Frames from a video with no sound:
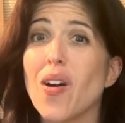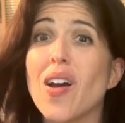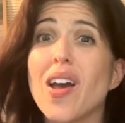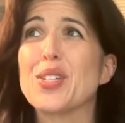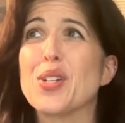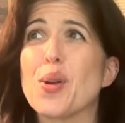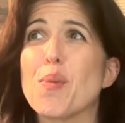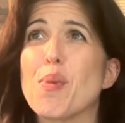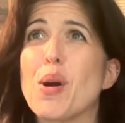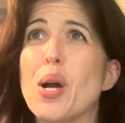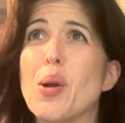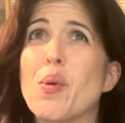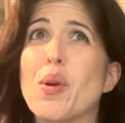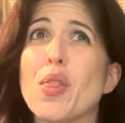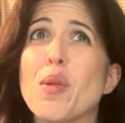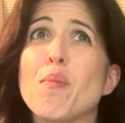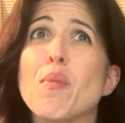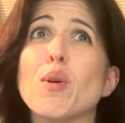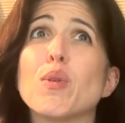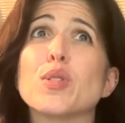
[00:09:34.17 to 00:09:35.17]
They're probably one of the
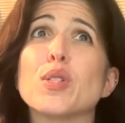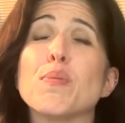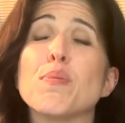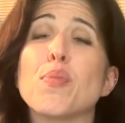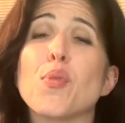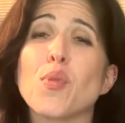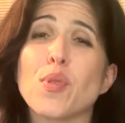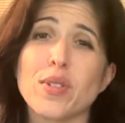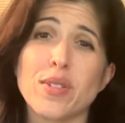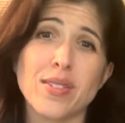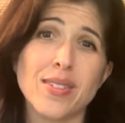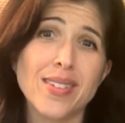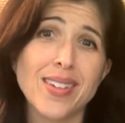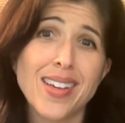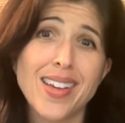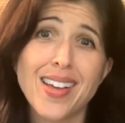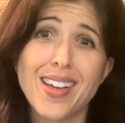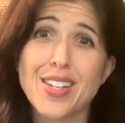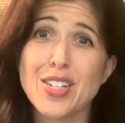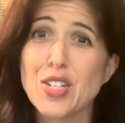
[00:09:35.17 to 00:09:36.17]
most important
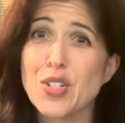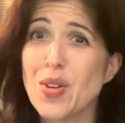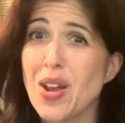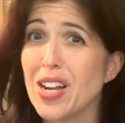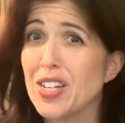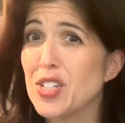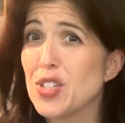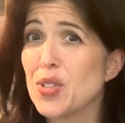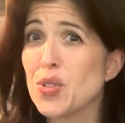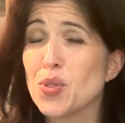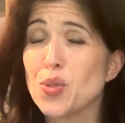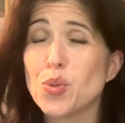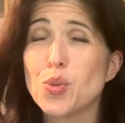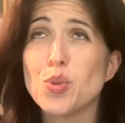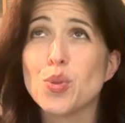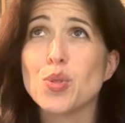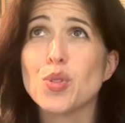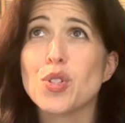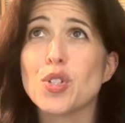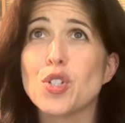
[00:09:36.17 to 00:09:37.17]
strategies and
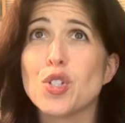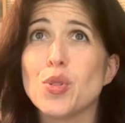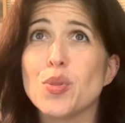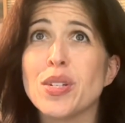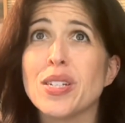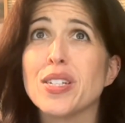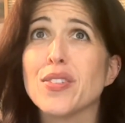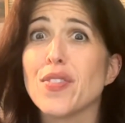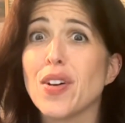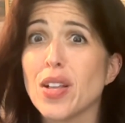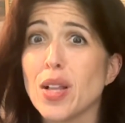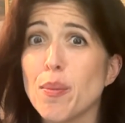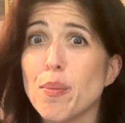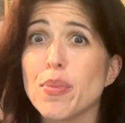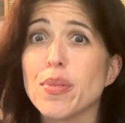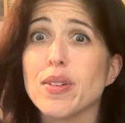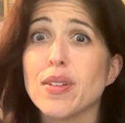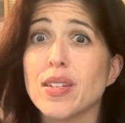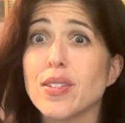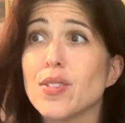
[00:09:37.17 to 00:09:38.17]
tools that you can develop
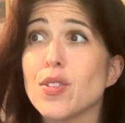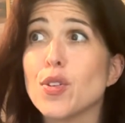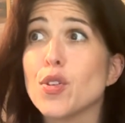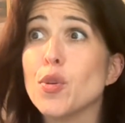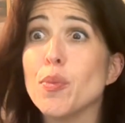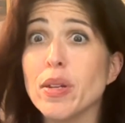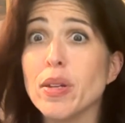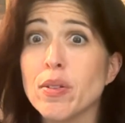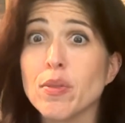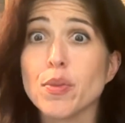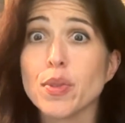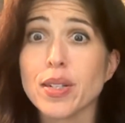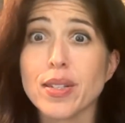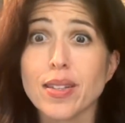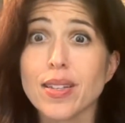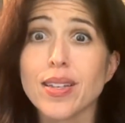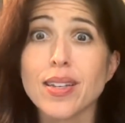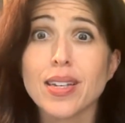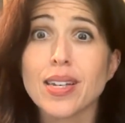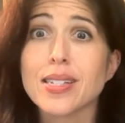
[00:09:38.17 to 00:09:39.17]
as a human, really.
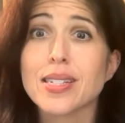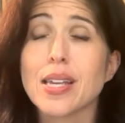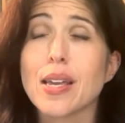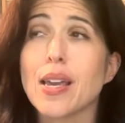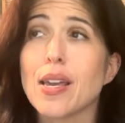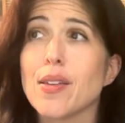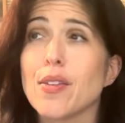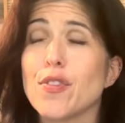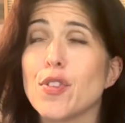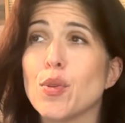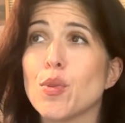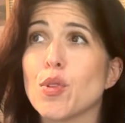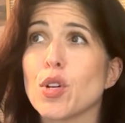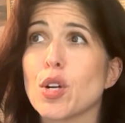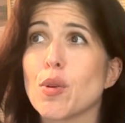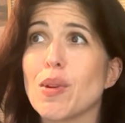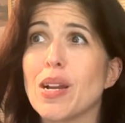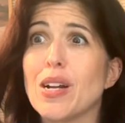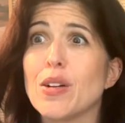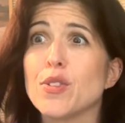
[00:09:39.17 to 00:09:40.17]
Because if you look
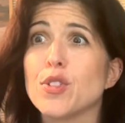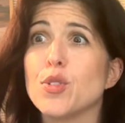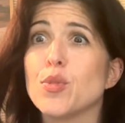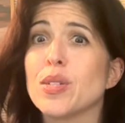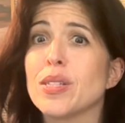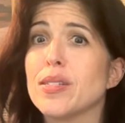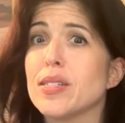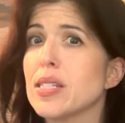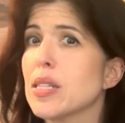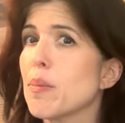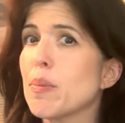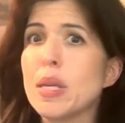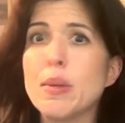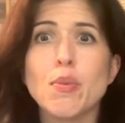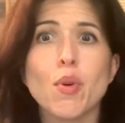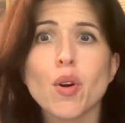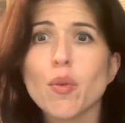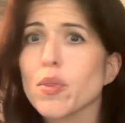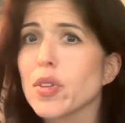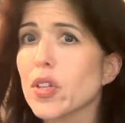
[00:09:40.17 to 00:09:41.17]
around, you can see that people
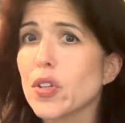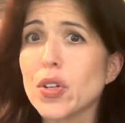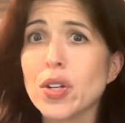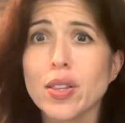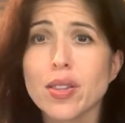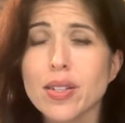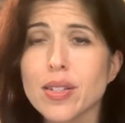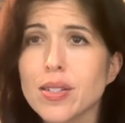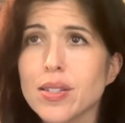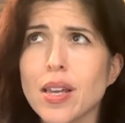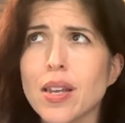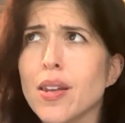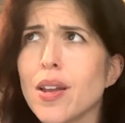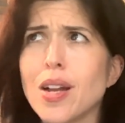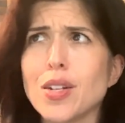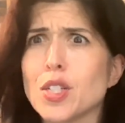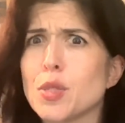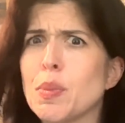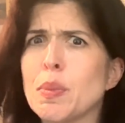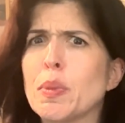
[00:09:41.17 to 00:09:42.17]
aren't really good at this. And not
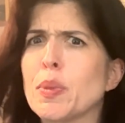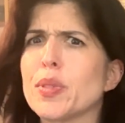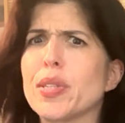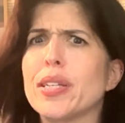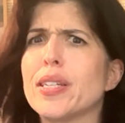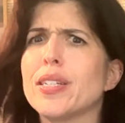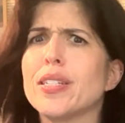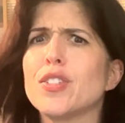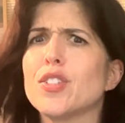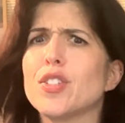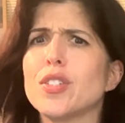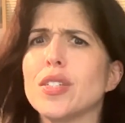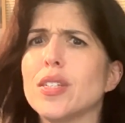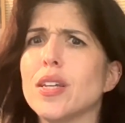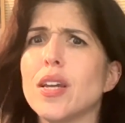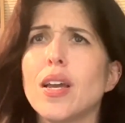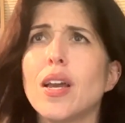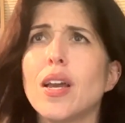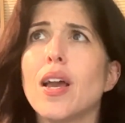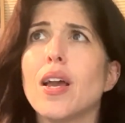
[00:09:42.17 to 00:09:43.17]
just people with ADHD,
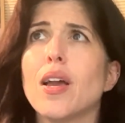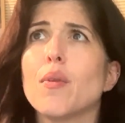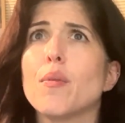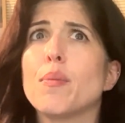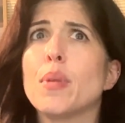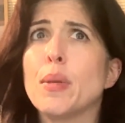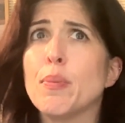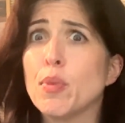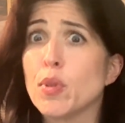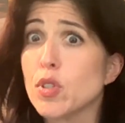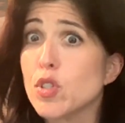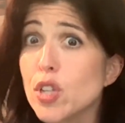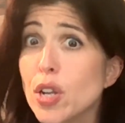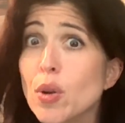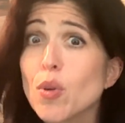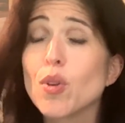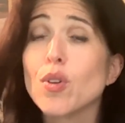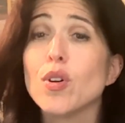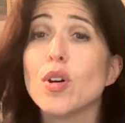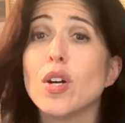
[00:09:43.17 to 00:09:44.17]
people in
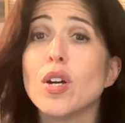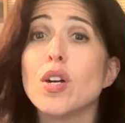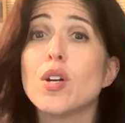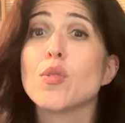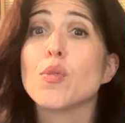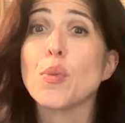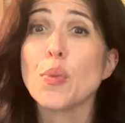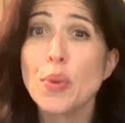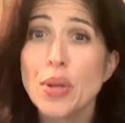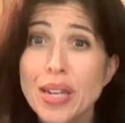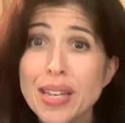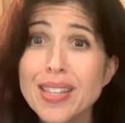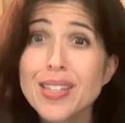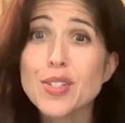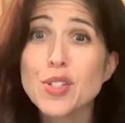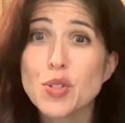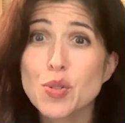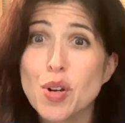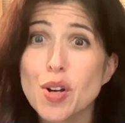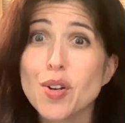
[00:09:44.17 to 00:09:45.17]
general really
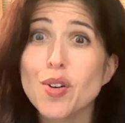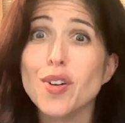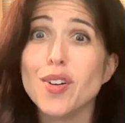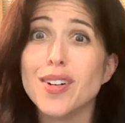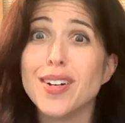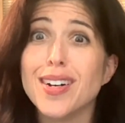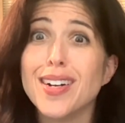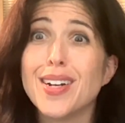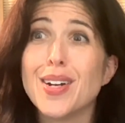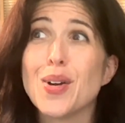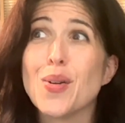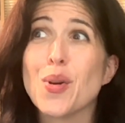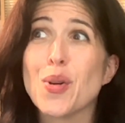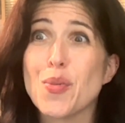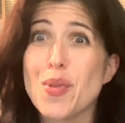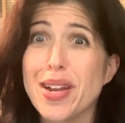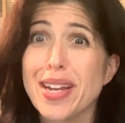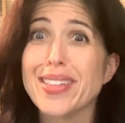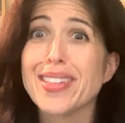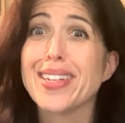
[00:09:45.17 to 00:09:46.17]
struggle with
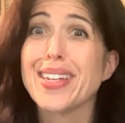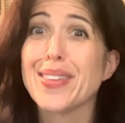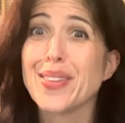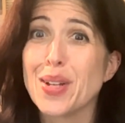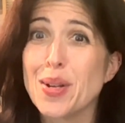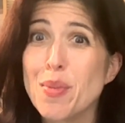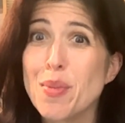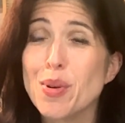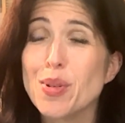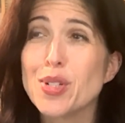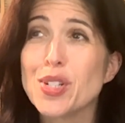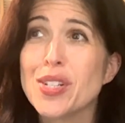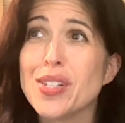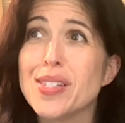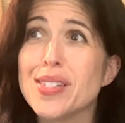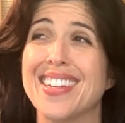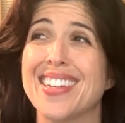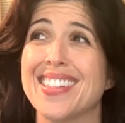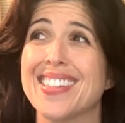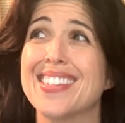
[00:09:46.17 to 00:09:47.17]
regulating their
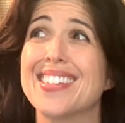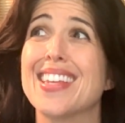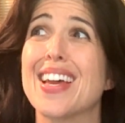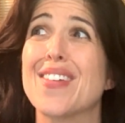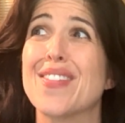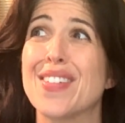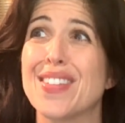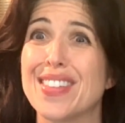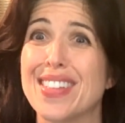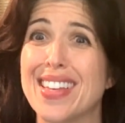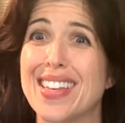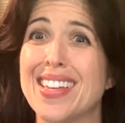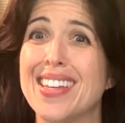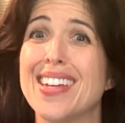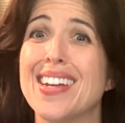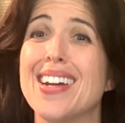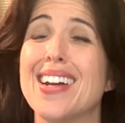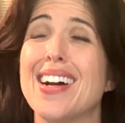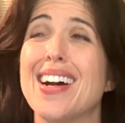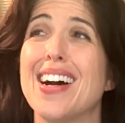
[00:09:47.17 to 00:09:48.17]
emotions. It's definitely
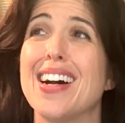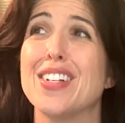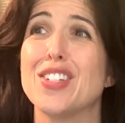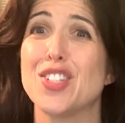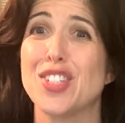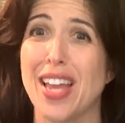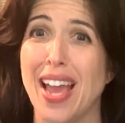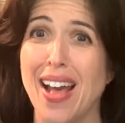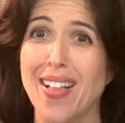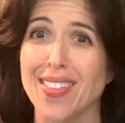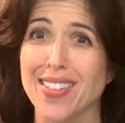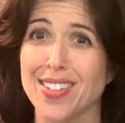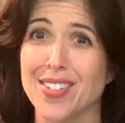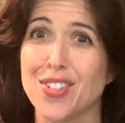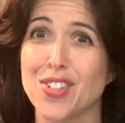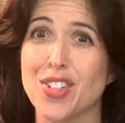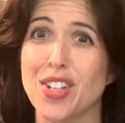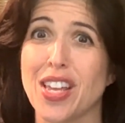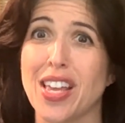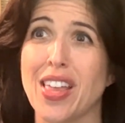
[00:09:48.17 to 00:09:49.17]
a
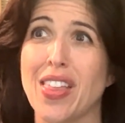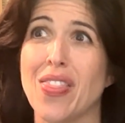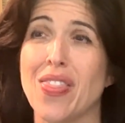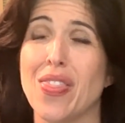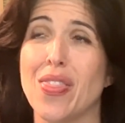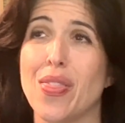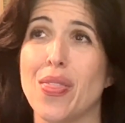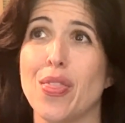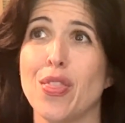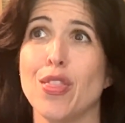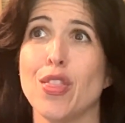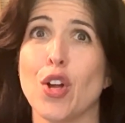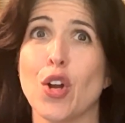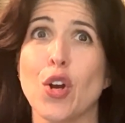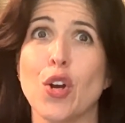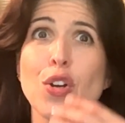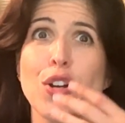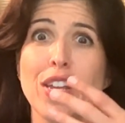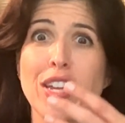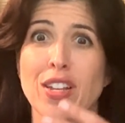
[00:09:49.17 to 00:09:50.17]
challenge, and
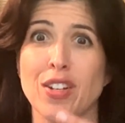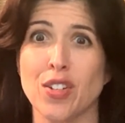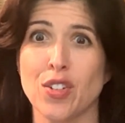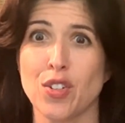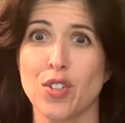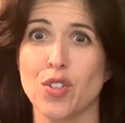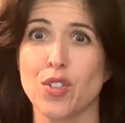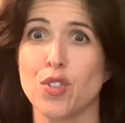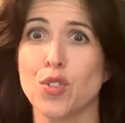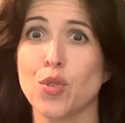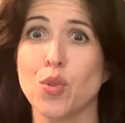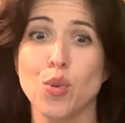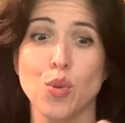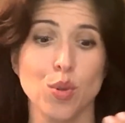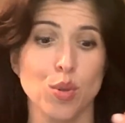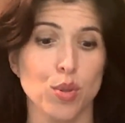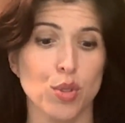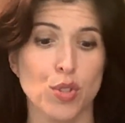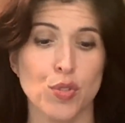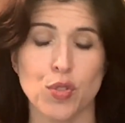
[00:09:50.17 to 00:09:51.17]
learning
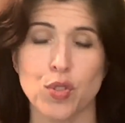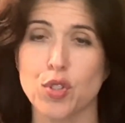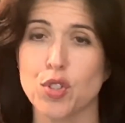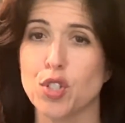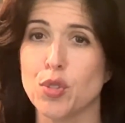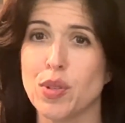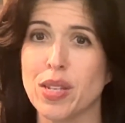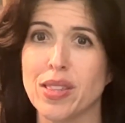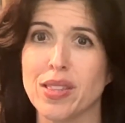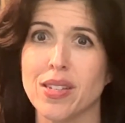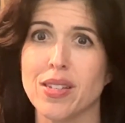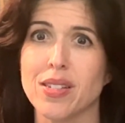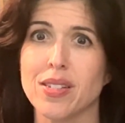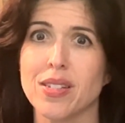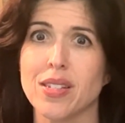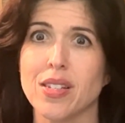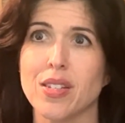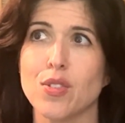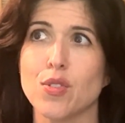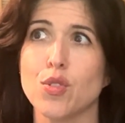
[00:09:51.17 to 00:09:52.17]
tools for doing this
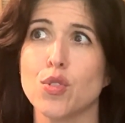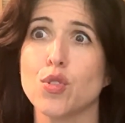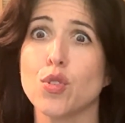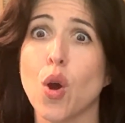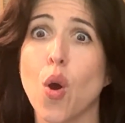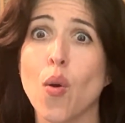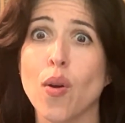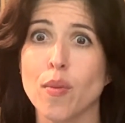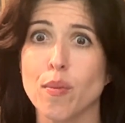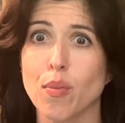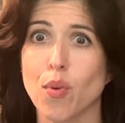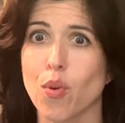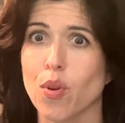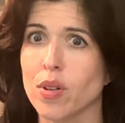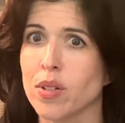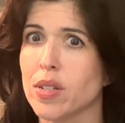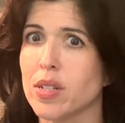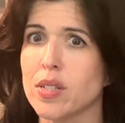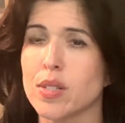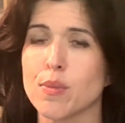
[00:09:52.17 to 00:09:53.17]
is so important.
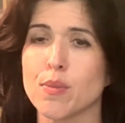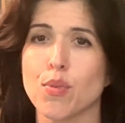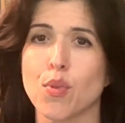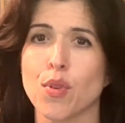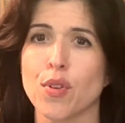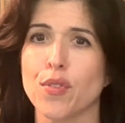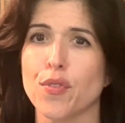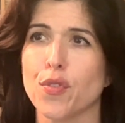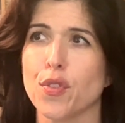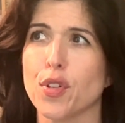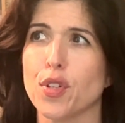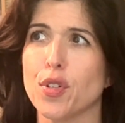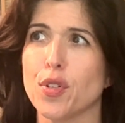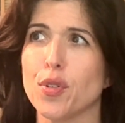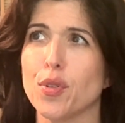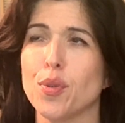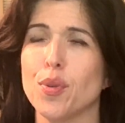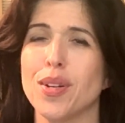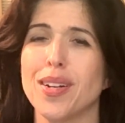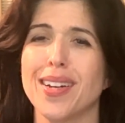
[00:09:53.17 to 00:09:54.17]
It's important for
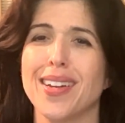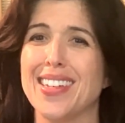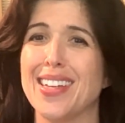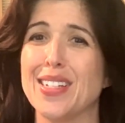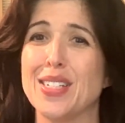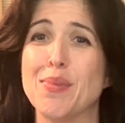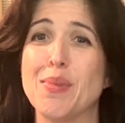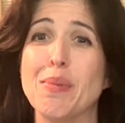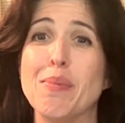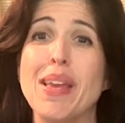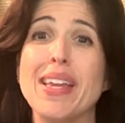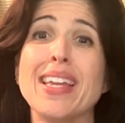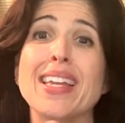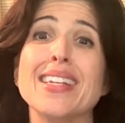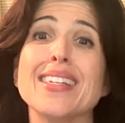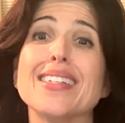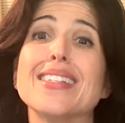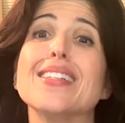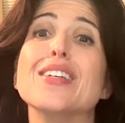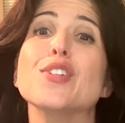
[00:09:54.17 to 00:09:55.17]
you to be making
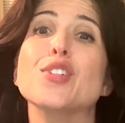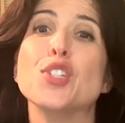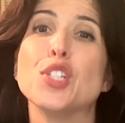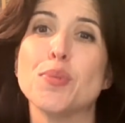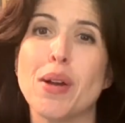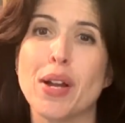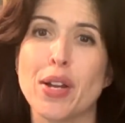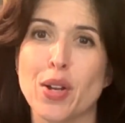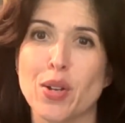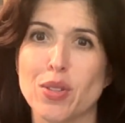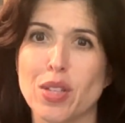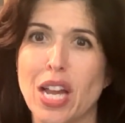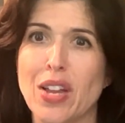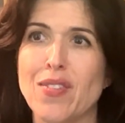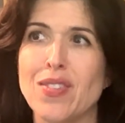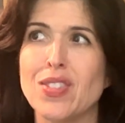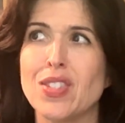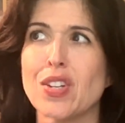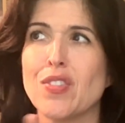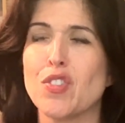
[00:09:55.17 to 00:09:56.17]
decisions about your life
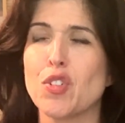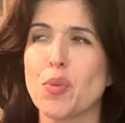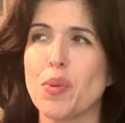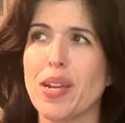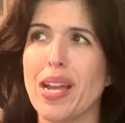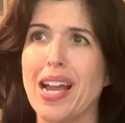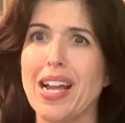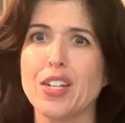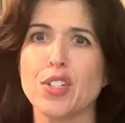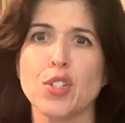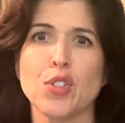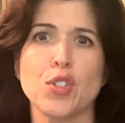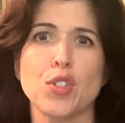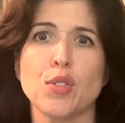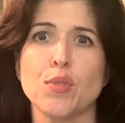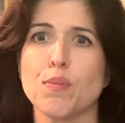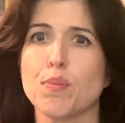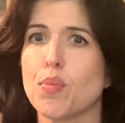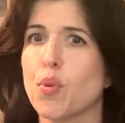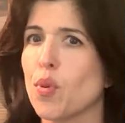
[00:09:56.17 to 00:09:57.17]
instead of just reactions. It's
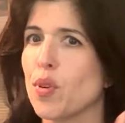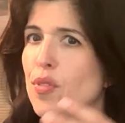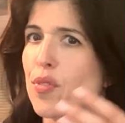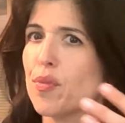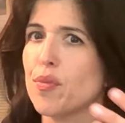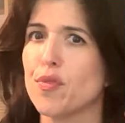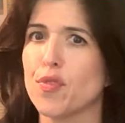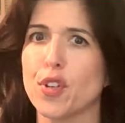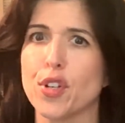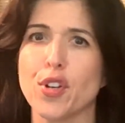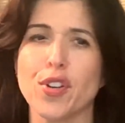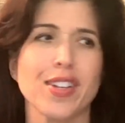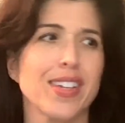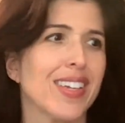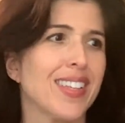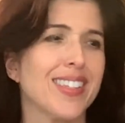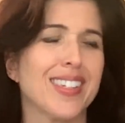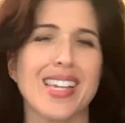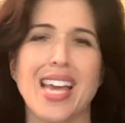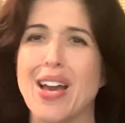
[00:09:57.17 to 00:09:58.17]
important for your
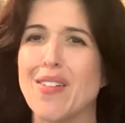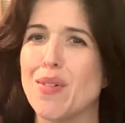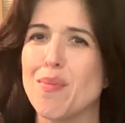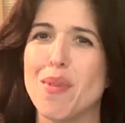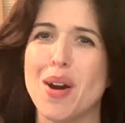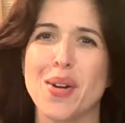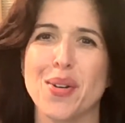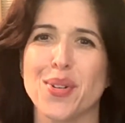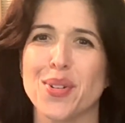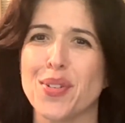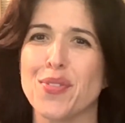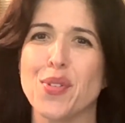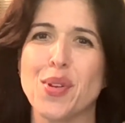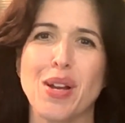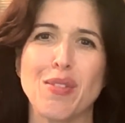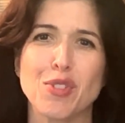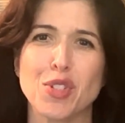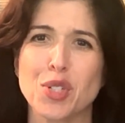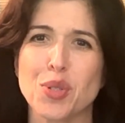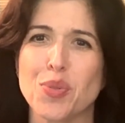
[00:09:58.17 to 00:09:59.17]
kids to have it modeled if you
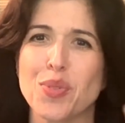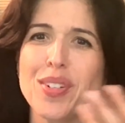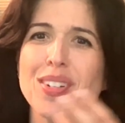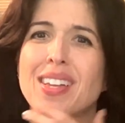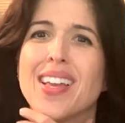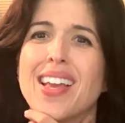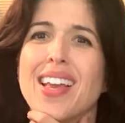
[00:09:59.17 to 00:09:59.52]
have children.